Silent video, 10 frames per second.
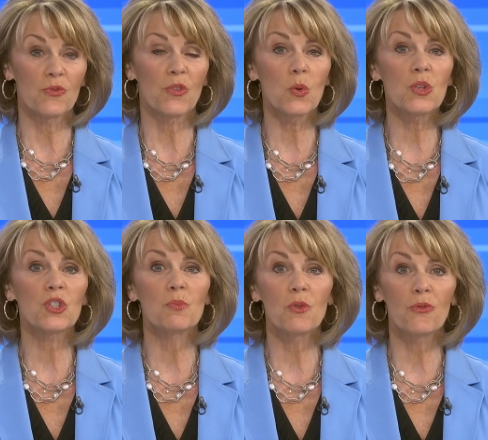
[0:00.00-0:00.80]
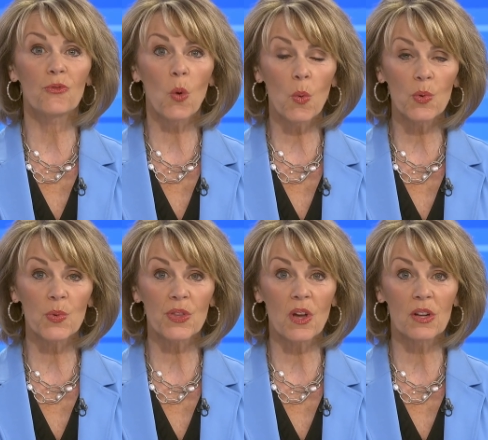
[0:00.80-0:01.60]
voted to move forward
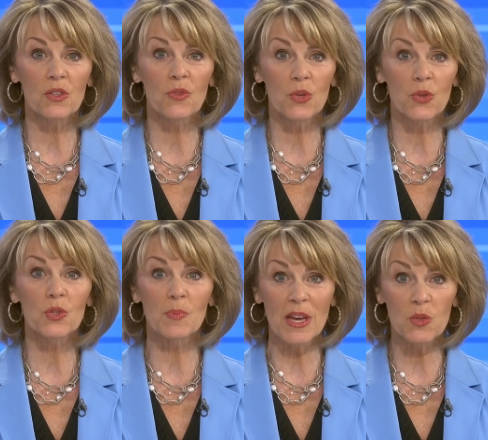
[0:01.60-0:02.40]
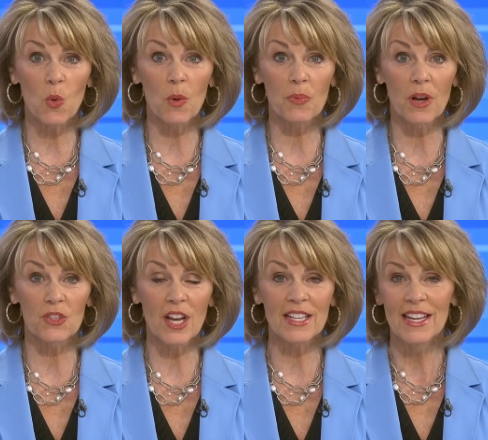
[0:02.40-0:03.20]
with the controversial spaceport
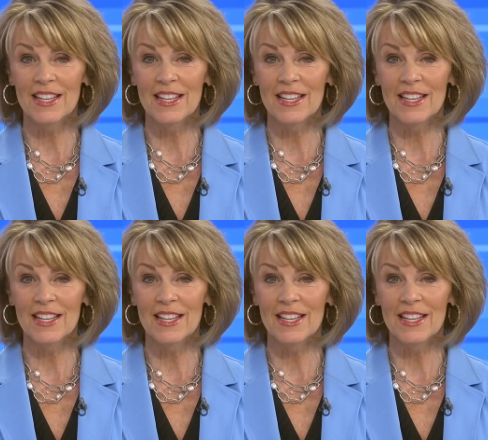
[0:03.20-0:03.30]
project,